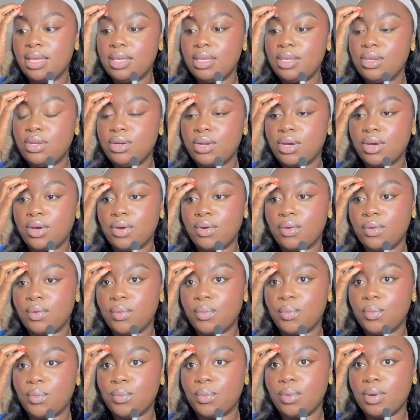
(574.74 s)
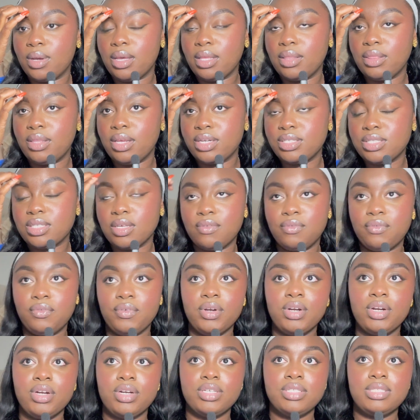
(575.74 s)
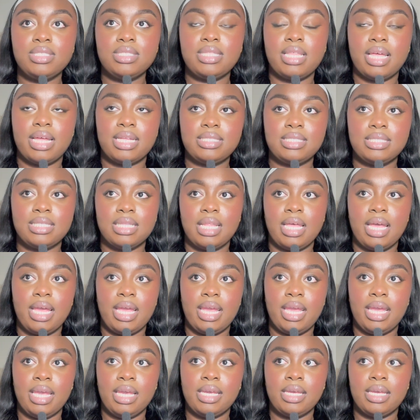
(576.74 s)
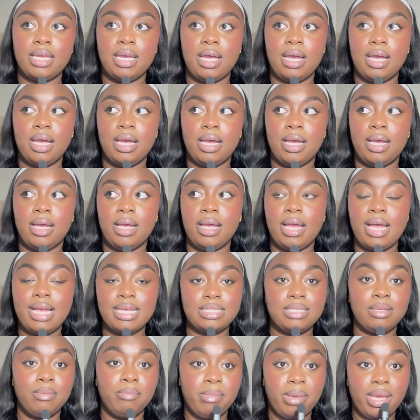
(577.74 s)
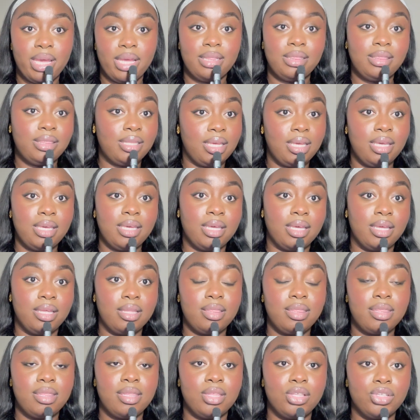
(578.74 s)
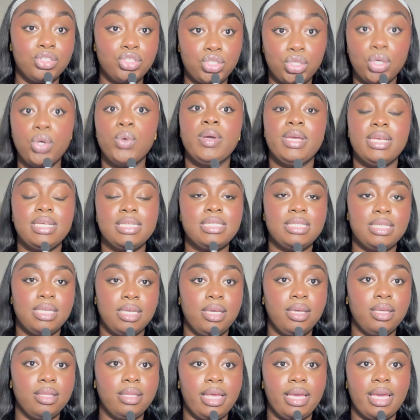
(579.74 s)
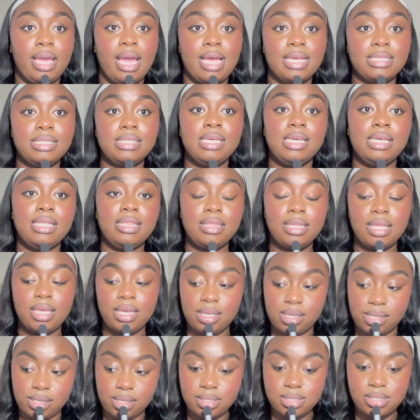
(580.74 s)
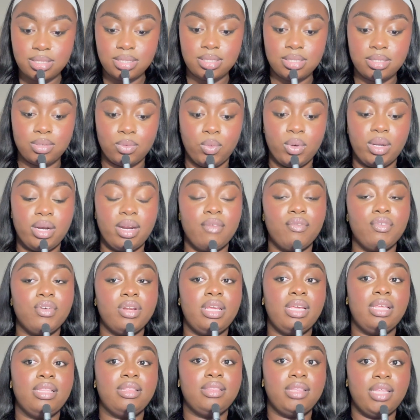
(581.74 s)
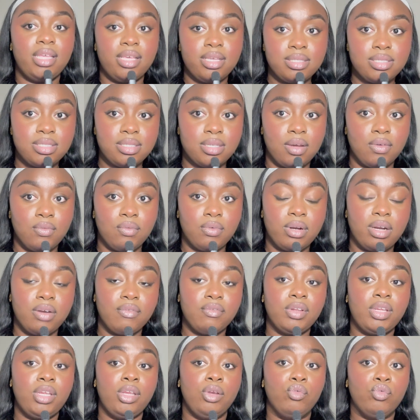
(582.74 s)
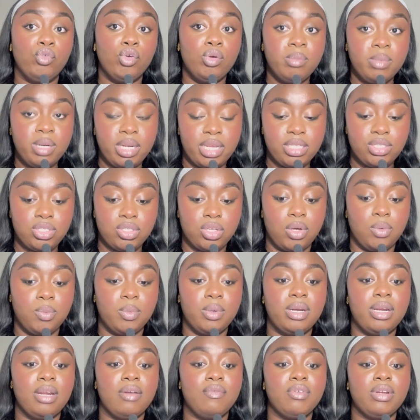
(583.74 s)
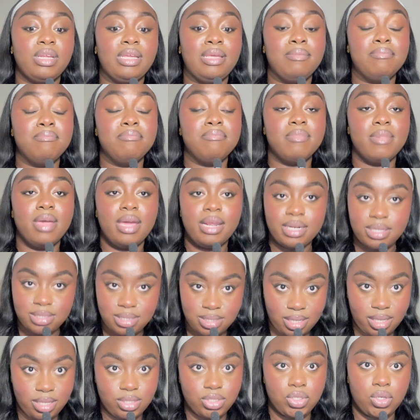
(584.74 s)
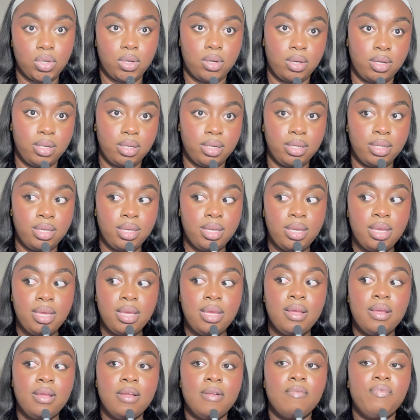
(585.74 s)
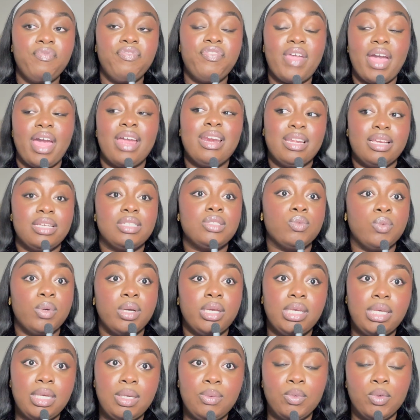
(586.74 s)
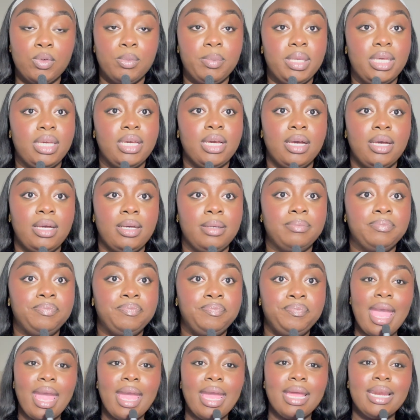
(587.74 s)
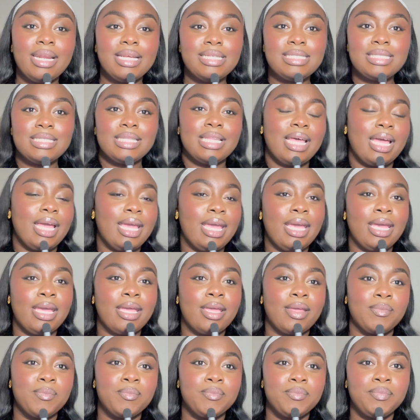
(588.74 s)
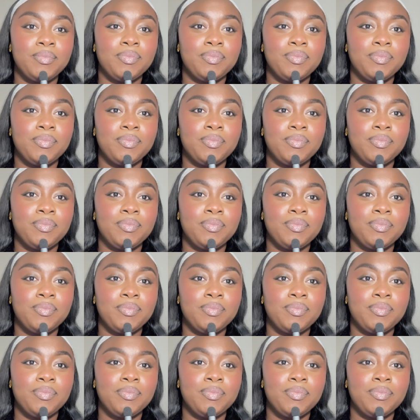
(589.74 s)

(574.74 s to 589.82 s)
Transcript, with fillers: you know, there's a verse that's like, uh, as a man thinketh, so is he. Like, as he thinks, whatever he thinks of, whatever he ruminates on, whatever he meditates on, that is what he will become. And it's like,